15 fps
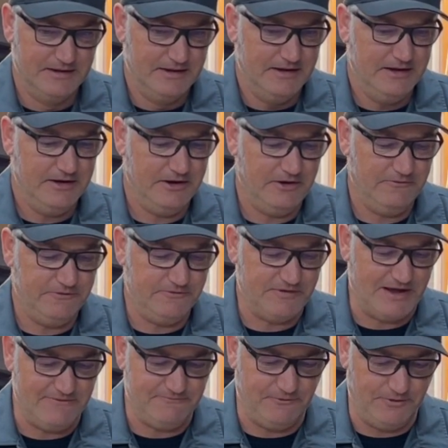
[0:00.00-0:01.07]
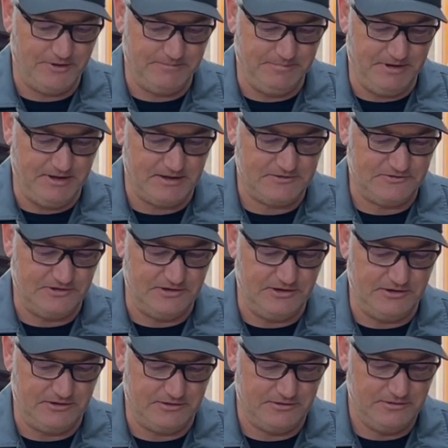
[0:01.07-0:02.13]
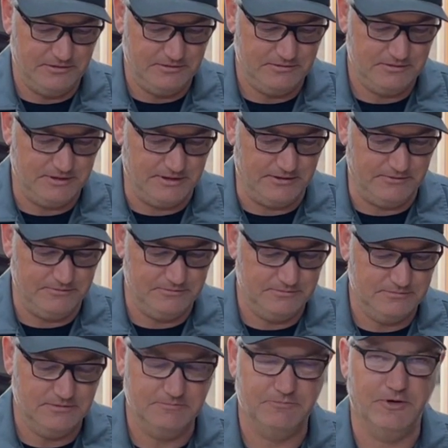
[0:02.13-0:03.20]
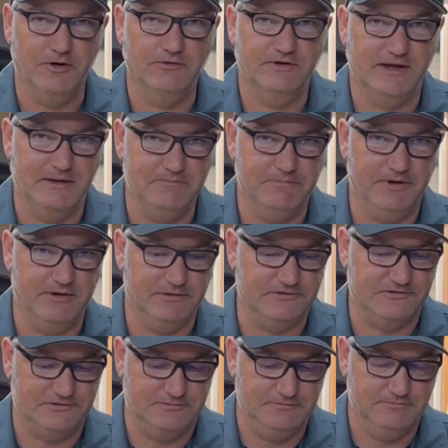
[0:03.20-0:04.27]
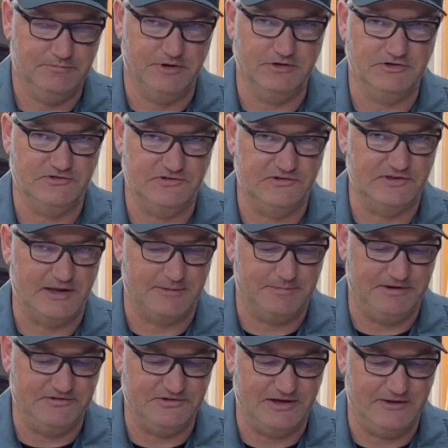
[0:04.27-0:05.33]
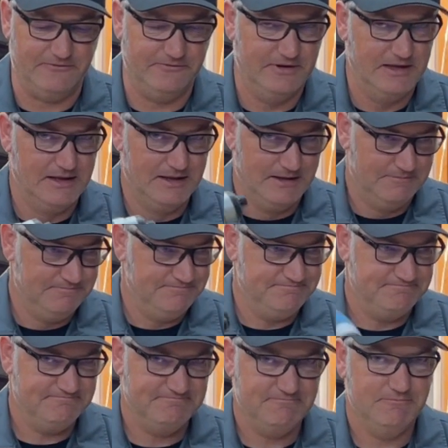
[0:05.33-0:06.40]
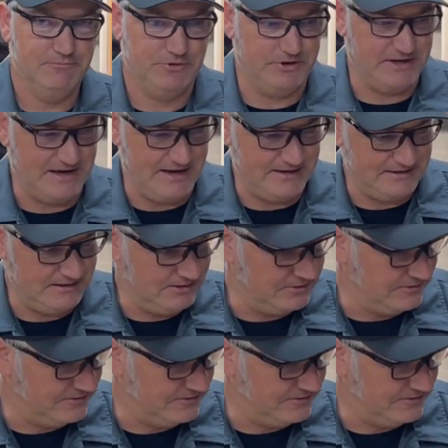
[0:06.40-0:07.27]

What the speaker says: if you've got $40 and you're prone to impulse purchases like myself, pretty handy little